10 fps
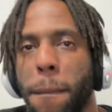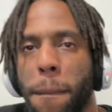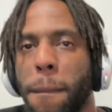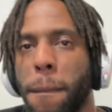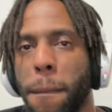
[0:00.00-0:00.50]

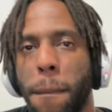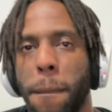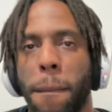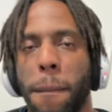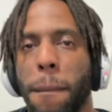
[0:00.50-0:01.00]

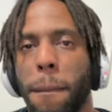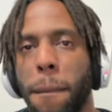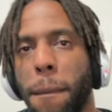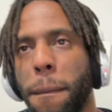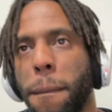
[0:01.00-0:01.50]

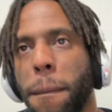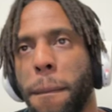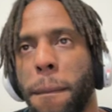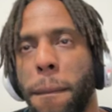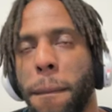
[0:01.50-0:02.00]

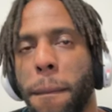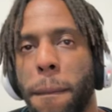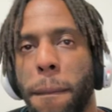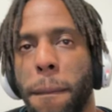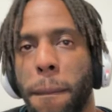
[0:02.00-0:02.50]

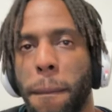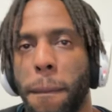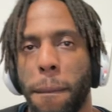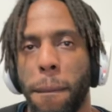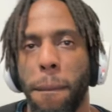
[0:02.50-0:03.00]

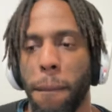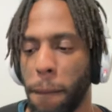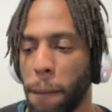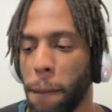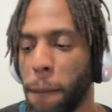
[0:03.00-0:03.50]

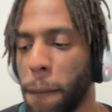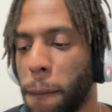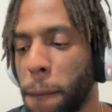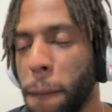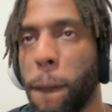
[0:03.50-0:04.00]
The person shown says nothing.